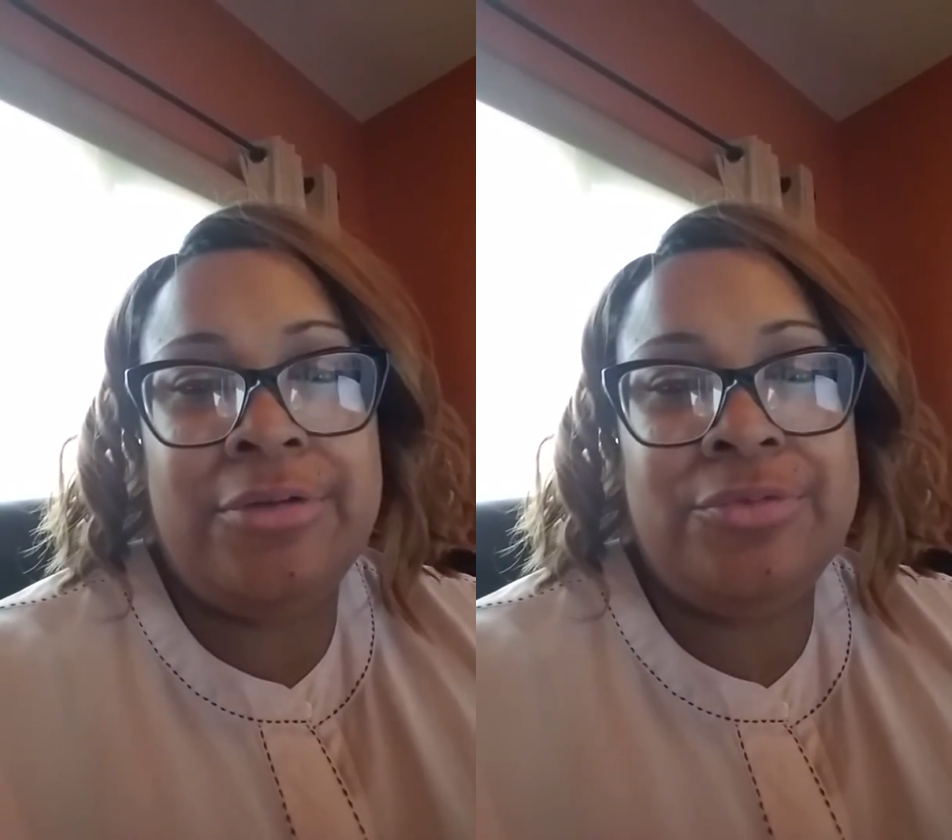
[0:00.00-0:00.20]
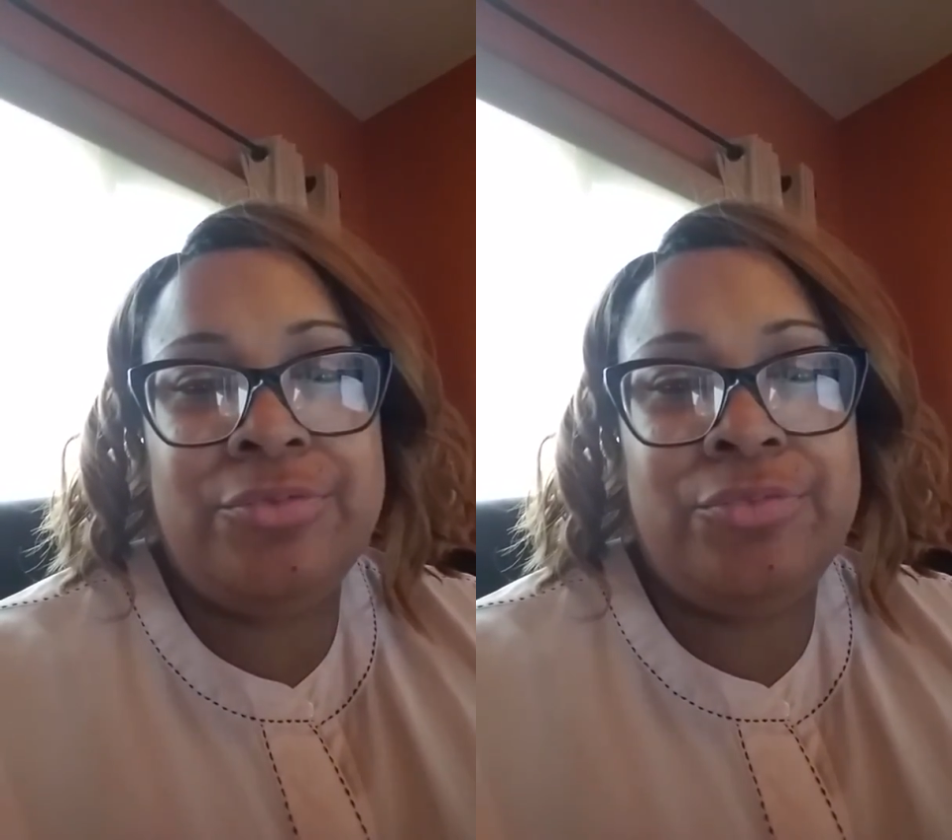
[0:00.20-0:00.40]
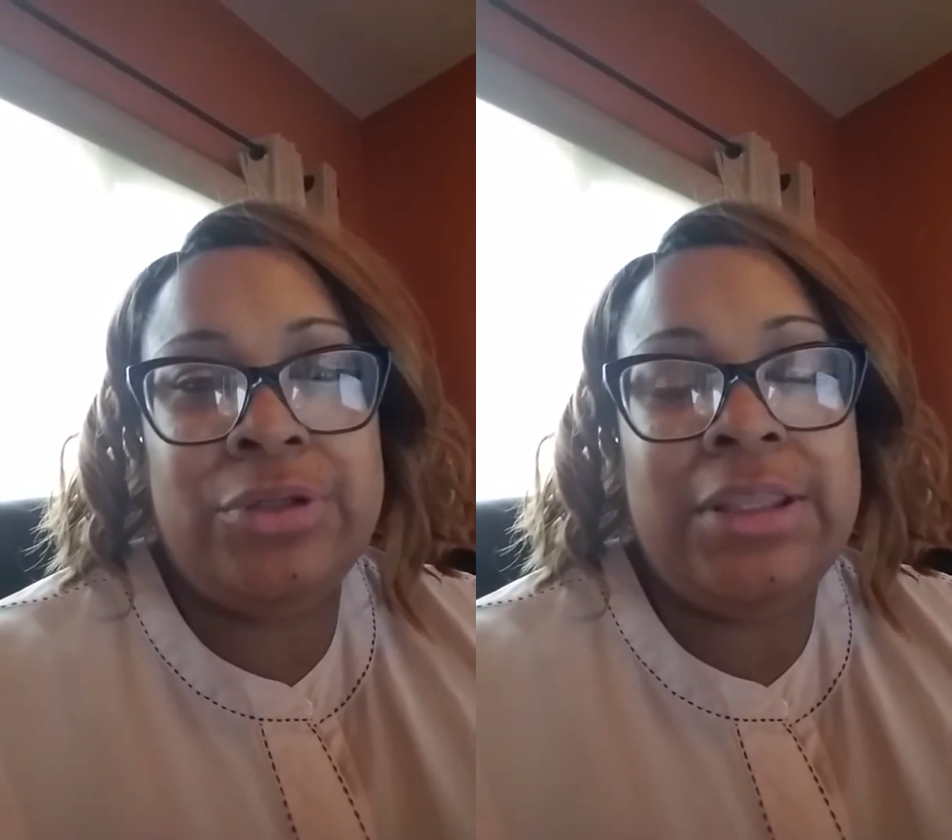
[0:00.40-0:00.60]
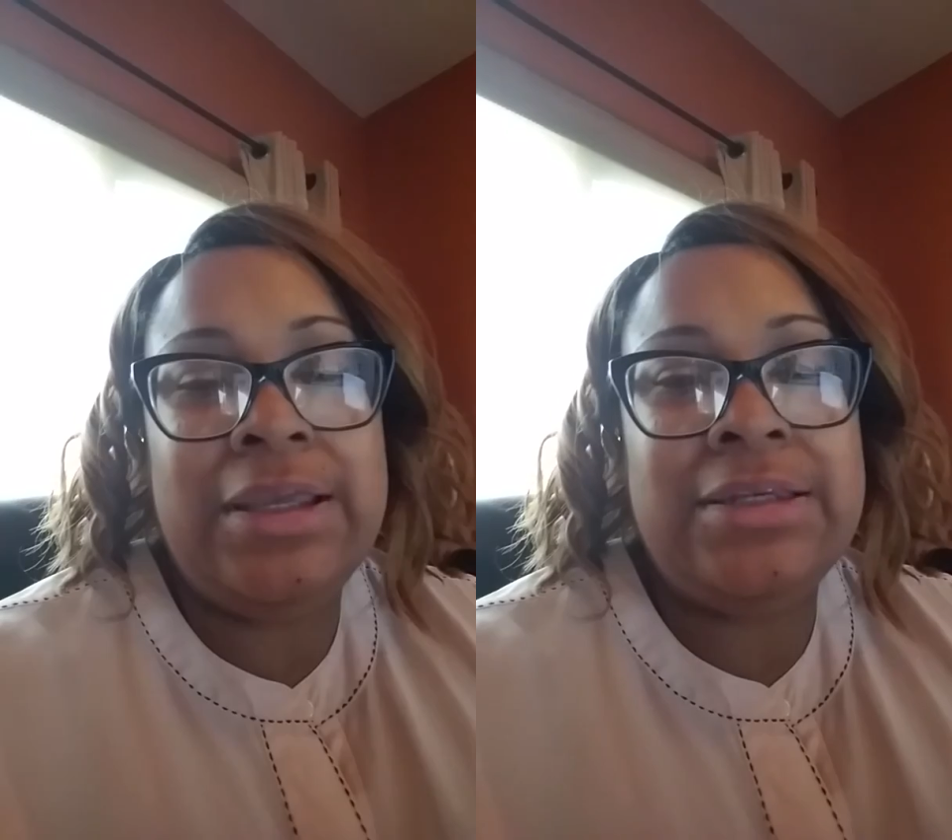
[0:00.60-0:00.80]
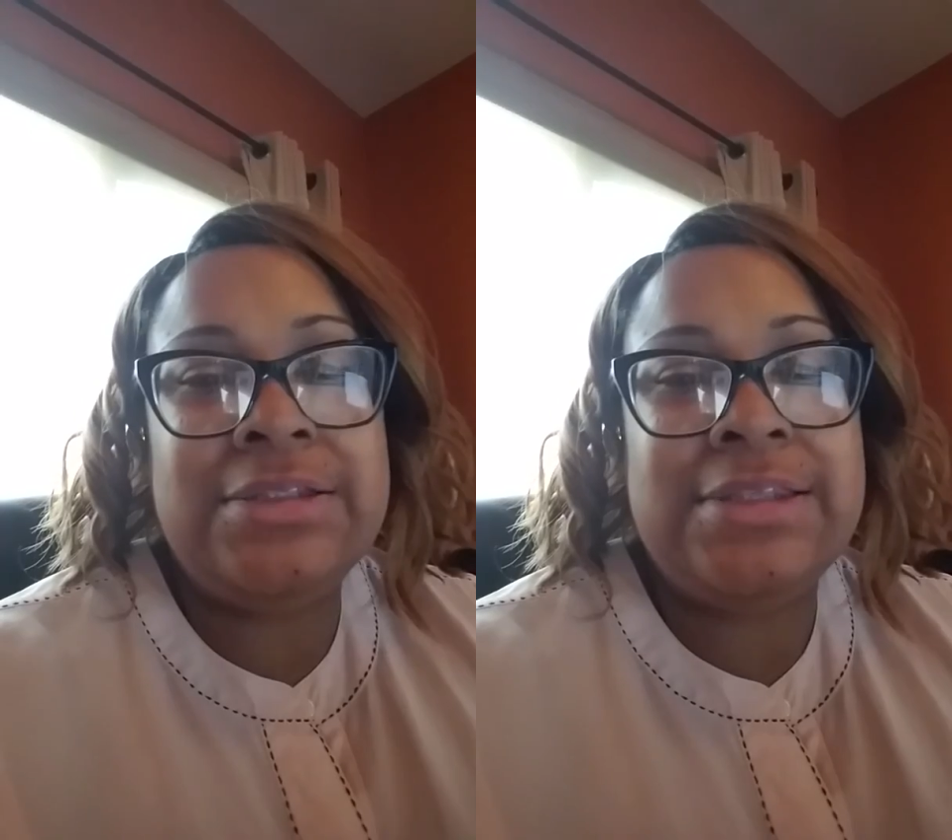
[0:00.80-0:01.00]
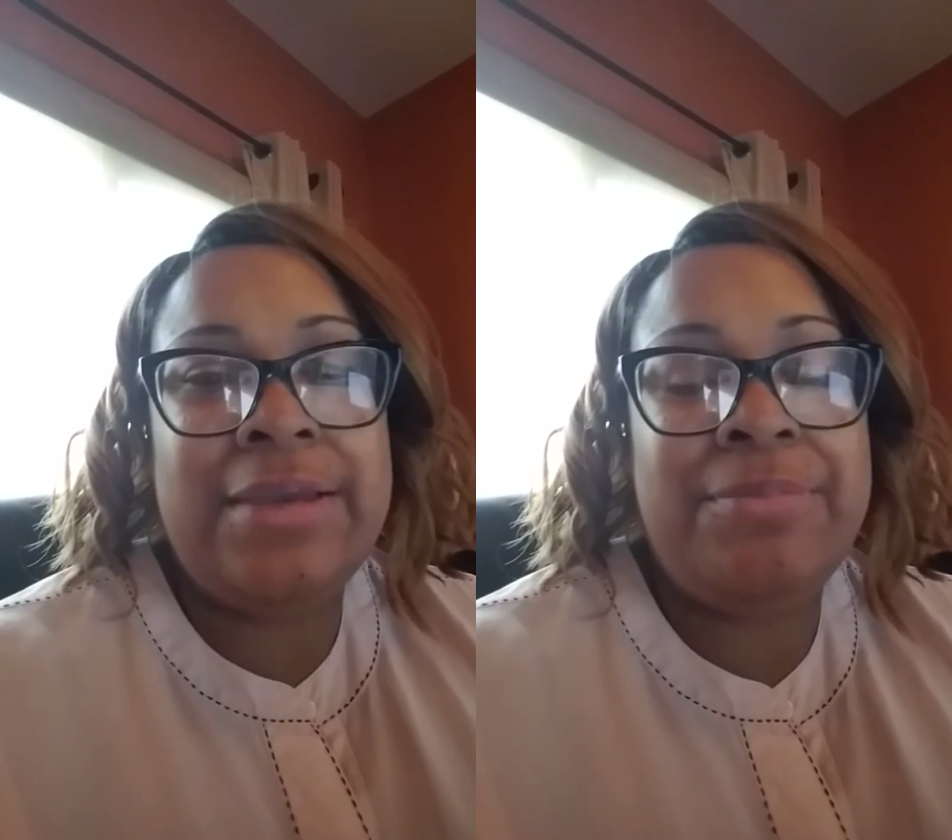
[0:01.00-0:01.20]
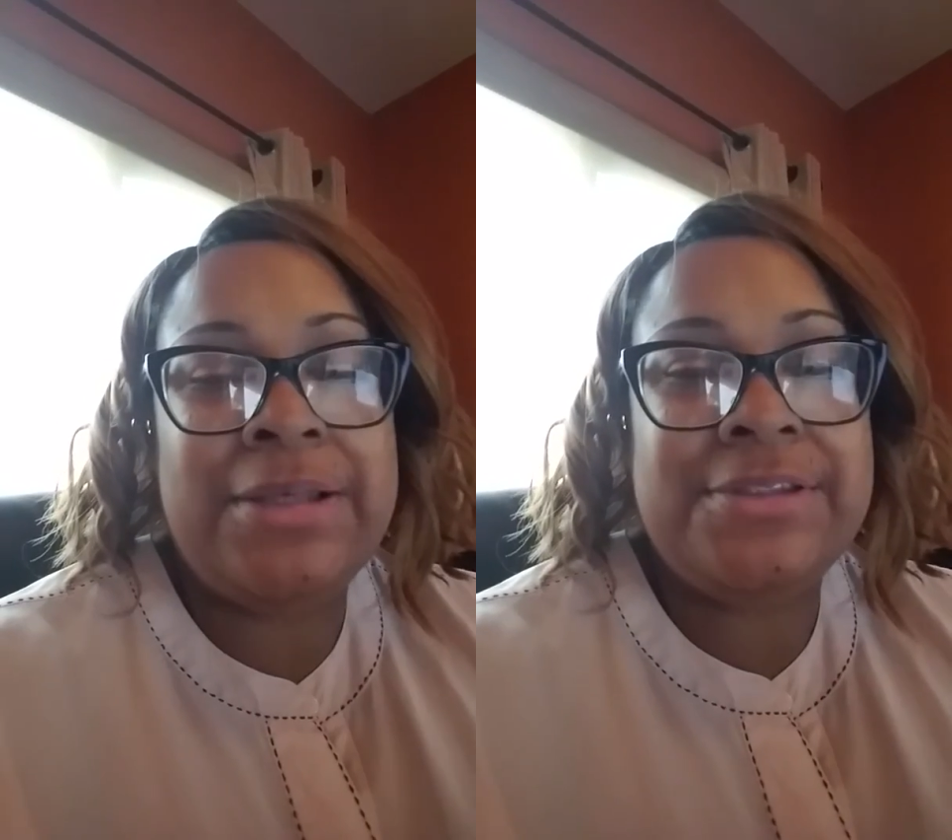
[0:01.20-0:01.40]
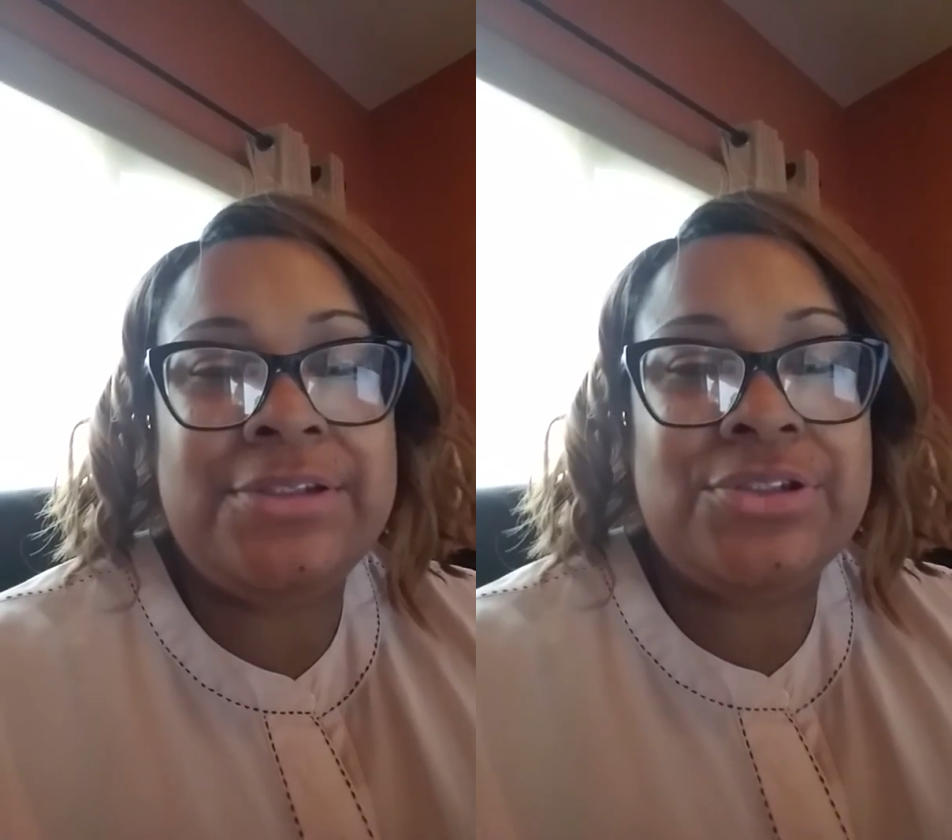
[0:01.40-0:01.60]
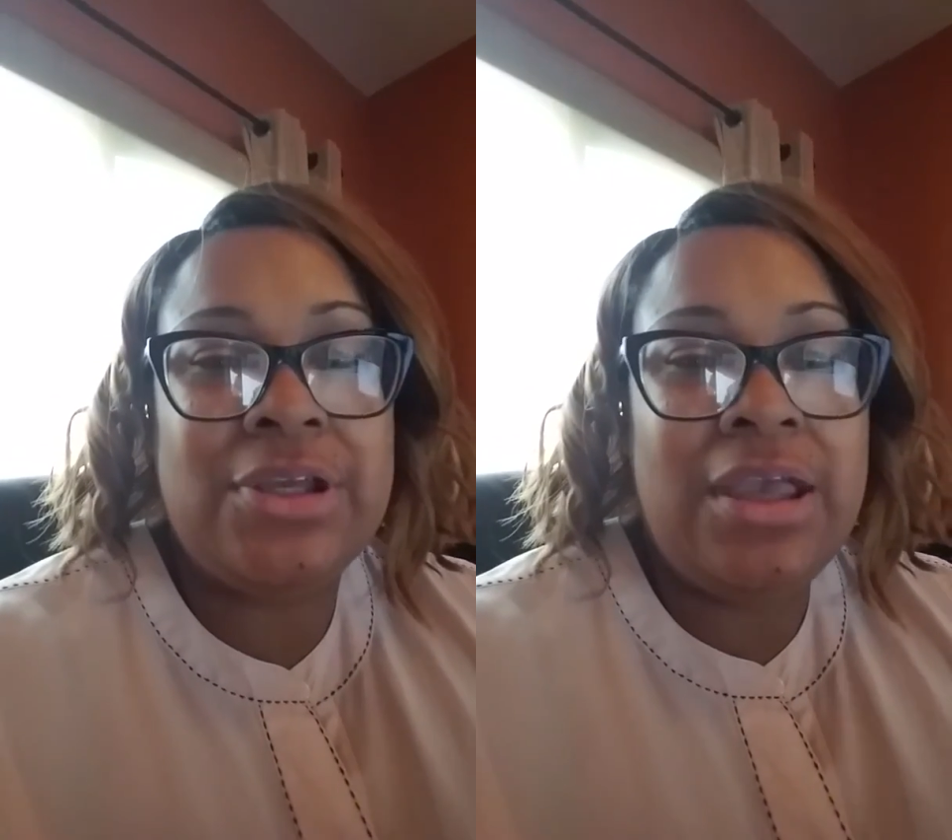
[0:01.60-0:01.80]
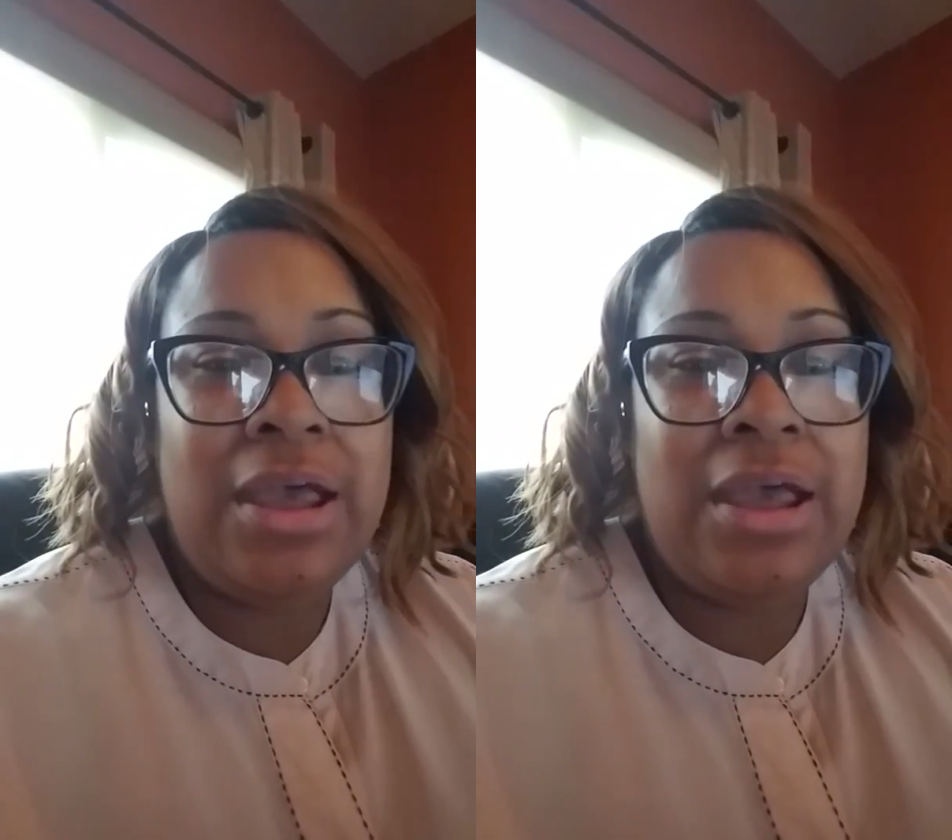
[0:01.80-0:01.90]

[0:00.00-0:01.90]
relaying the same message.